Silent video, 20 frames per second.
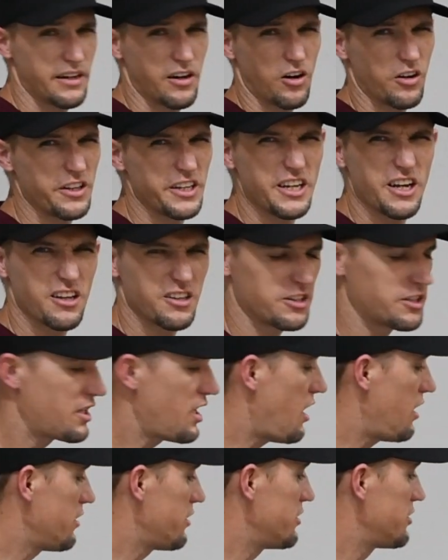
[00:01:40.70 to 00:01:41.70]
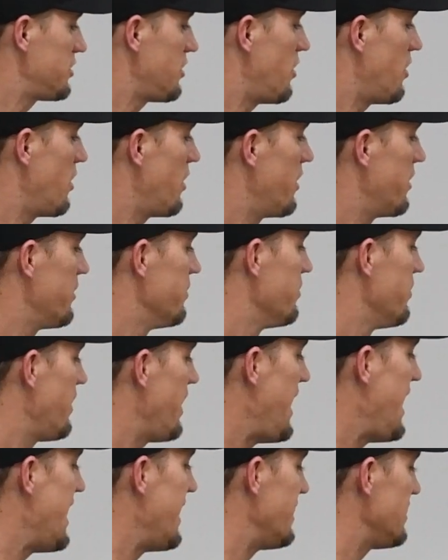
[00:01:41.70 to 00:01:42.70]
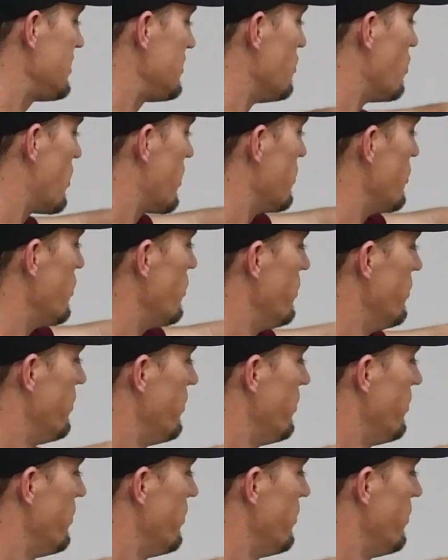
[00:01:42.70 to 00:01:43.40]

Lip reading: all the other colors are as normal.